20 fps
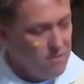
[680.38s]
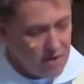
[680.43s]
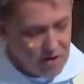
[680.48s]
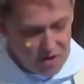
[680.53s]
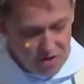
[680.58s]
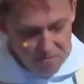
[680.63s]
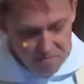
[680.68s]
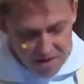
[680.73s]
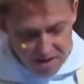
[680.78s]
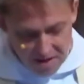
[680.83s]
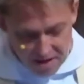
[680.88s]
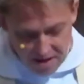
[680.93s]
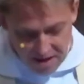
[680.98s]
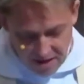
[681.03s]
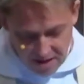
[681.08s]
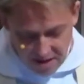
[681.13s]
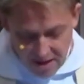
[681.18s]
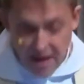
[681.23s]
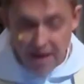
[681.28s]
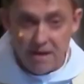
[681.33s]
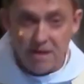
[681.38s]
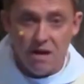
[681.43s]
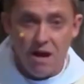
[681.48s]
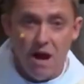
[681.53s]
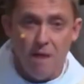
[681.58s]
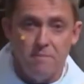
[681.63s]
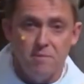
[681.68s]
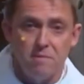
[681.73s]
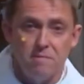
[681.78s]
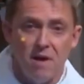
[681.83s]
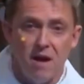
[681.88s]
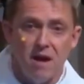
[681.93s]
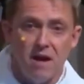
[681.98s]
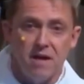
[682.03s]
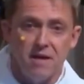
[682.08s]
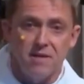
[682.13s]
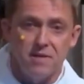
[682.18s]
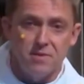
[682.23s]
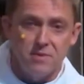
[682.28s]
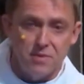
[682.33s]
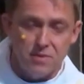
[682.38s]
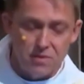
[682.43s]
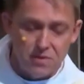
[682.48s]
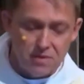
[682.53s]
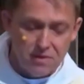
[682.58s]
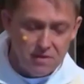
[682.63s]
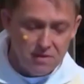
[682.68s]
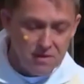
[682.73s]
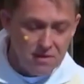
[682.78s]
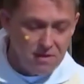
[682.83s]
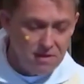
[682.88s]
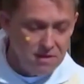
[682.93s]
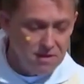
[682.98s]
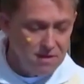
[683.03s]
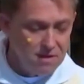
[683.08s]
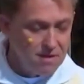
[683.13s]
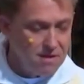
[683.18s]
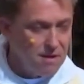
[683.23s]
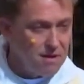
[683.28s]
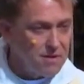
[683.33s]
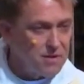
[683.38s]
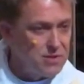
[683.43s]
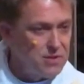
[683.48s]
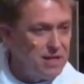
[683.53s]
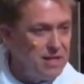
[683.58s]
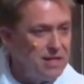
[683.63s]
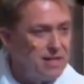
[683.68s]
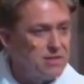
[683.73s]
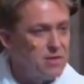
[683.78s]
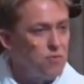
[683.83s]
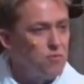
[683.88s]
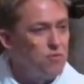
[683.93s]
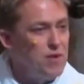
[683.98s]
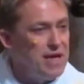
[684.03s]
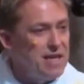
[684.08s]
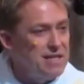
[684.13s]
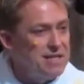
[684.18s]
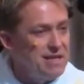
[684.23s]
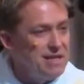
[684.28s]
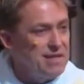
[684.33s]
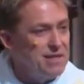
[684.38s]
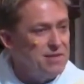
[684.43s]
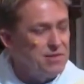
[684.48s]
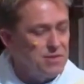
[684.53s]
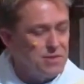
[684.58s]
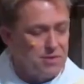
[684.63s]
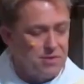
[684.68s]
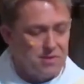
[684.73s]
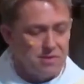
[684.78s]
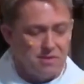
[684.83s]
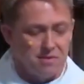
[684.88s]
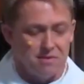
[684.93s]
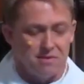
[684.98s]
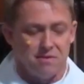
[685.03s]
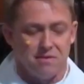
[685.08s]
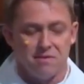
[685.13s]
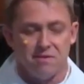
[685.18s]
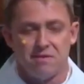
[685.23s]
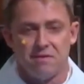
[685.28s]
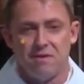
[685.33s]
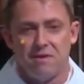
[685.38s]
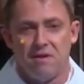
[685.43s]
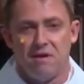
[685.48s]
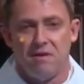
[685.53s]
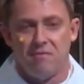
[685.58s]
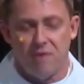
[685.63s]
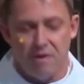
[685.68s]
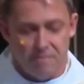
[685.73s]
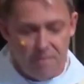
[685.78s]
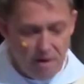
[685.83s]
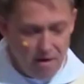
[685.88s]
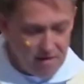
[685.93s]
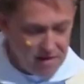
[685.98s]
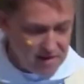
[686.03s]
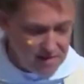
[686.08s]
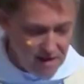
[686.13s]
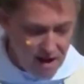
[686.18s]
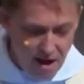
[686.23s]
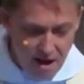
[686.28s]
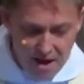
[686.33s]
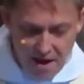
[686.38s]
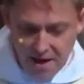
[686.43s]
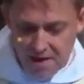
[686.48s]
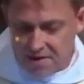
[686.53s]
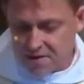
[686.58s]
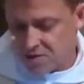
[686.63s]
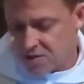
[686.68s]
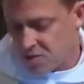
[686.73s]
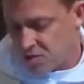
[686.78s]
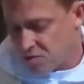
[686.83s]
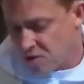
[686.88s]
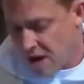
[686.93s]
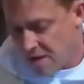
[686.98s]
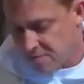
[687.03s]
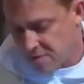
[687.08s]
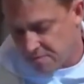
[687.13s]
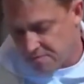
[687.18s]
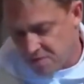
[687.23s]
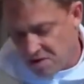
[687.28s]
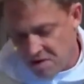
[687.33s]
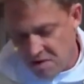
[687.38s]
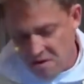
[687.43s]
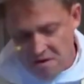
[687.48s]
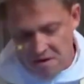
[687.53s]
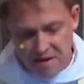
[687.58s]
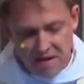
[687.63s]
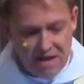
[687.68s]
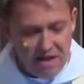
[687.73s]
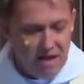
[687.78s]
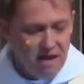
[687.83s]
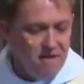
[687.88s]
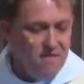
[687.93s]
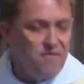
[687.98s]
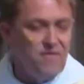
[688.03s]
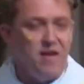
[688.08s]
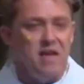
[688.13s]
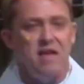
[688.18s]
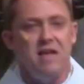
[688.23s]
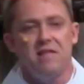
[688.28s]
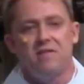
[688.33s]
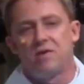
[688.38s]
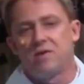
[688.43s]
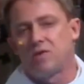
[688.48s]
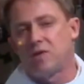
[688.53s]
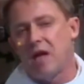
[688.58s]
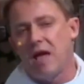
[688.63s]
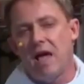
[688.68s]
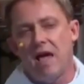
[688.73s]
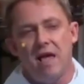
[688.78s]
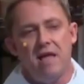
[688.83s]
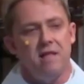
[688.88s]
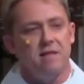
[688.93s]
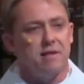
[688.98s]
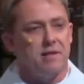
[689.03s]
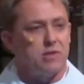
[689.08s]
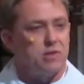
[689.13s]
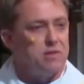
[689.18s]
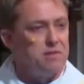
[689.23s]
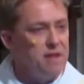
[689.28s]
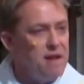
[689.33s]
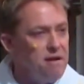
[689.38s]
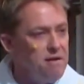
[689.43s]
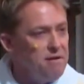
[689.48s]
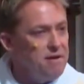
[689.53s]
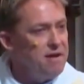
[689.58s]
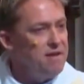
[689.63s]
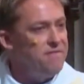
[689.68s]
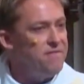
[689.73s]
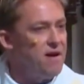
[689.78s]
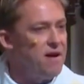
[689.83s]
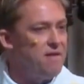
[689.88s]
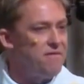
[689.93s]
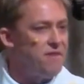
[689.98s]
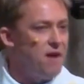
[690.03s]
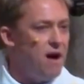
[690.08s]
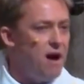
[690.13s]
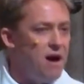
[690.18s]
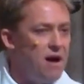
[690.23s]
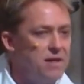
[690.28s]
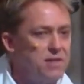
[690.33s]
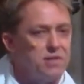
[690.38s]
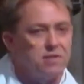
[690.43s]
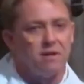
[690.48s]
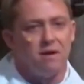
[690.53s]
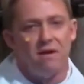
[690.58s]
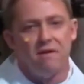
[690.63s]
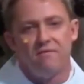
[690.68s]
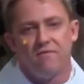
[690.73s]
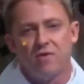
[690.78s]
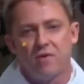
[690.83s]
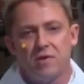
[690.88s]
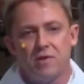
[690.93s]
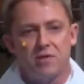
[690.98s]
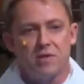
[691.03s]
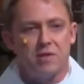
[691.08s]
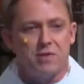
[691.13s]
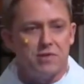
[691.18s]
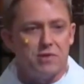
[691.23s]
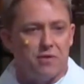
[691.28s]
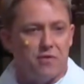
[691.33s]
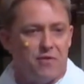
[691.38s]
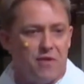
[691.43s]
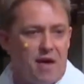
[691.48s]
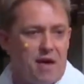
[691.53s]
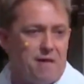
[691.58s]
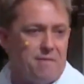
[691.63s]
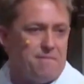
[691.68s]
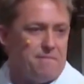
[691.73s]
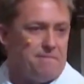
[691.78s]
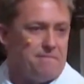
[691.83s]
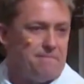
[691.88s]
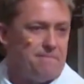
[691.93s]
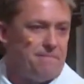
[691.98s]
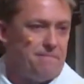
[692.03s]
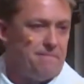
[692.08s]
where humility and compromise are seen as a weakness, where party lines and tribal purity feed this endless narrative of us versus them.